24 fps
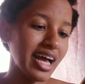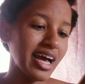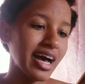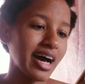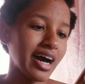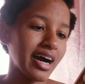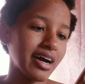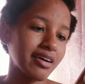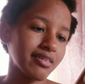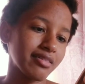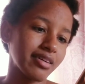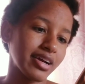
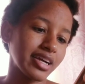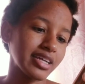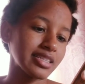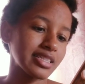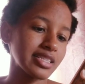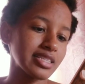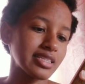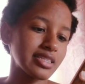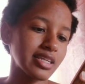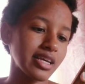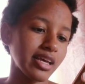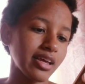Alright, they
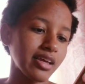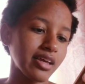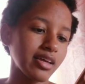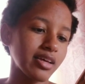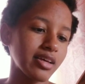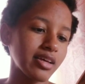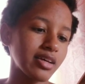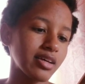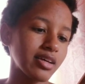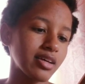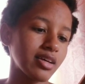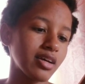say
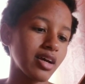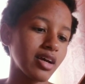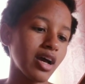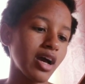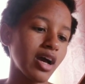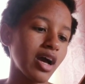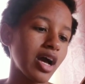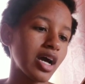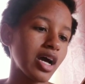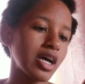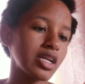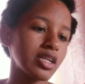
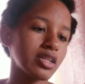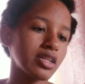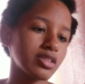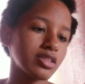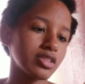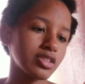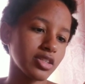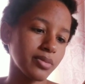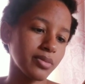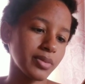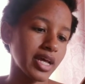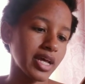
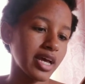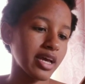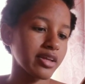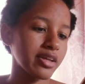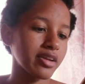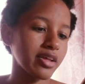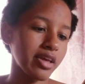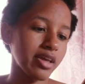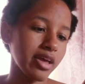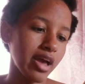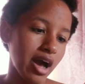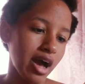Gemini,
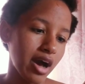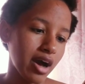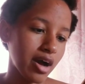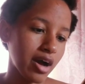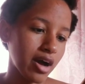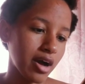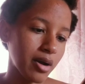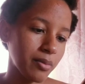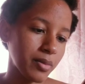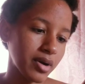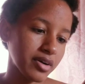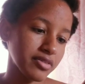they
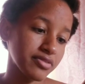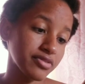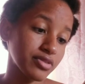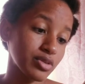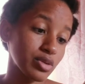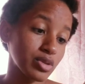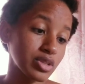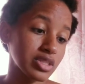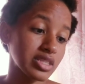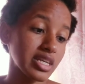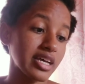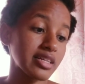um of
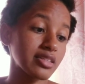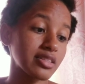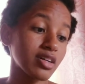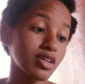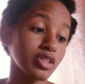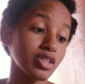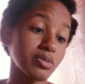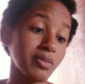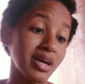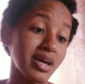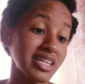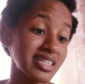course I talk
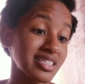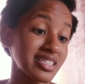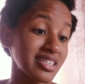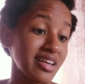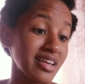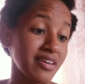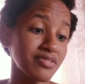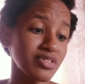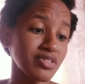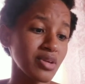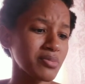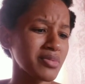to myself,
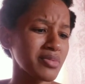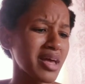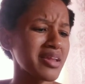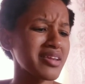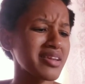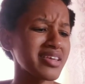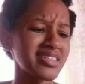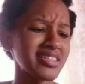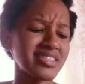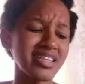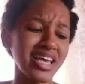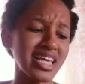sometimes I
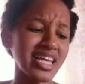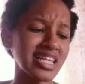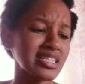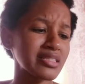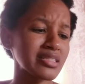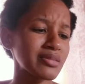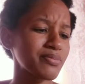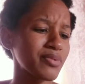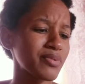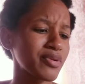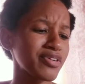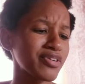need
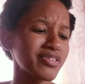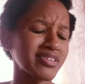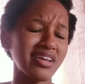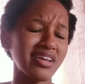expert